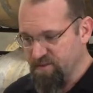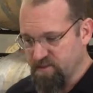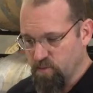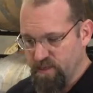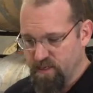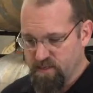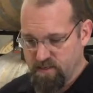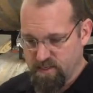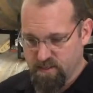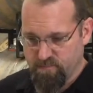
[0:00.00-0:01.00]
so we can,
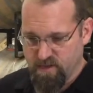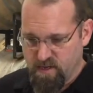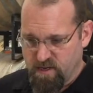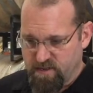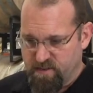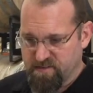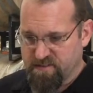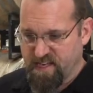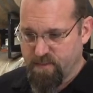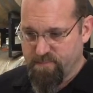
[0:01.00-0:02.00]
they'll
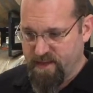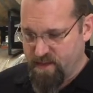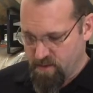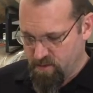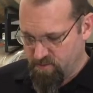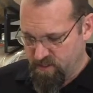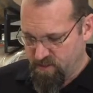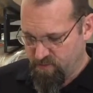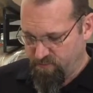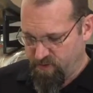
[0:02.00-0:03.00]
take about
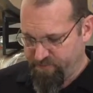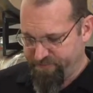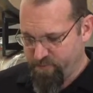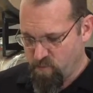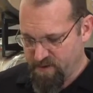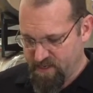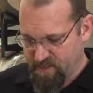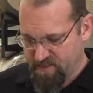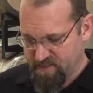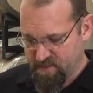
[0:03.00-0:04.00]
3 to 4
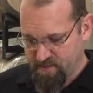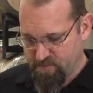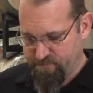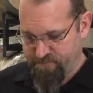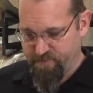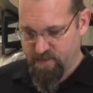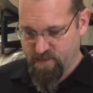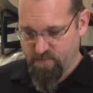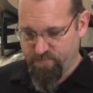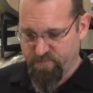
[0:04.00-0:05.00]
days
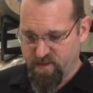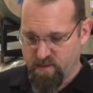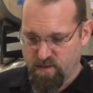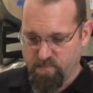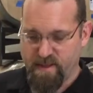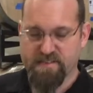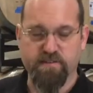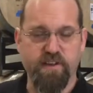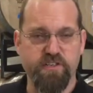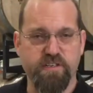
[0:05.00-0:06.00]
of
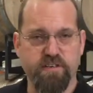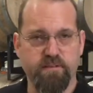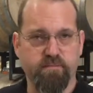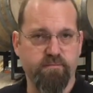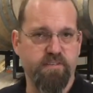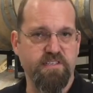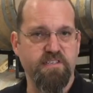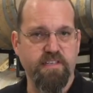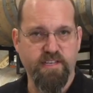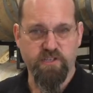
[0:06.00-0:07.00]
maceration and
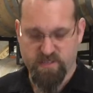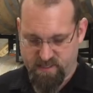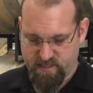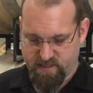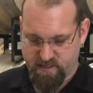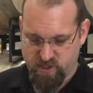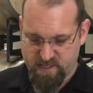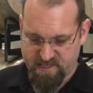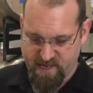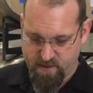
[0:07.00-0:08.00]
distillation to get the
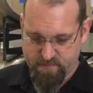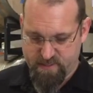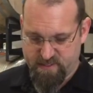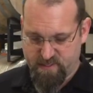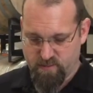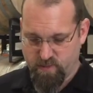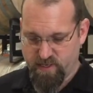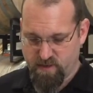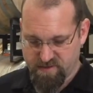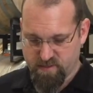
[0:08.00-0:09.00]
gins out, but we
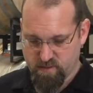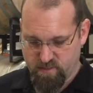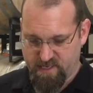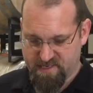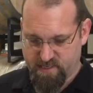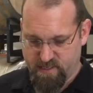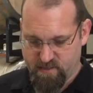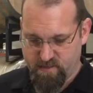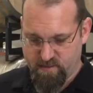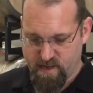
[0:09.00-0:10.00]
could also
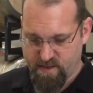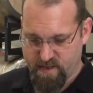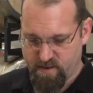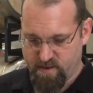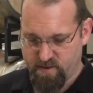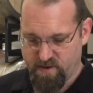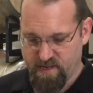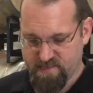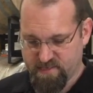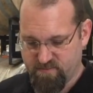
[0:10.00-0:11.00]
easily knock out 100
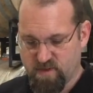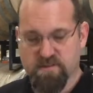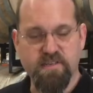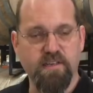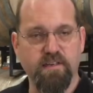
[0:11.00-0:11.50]
cases of those in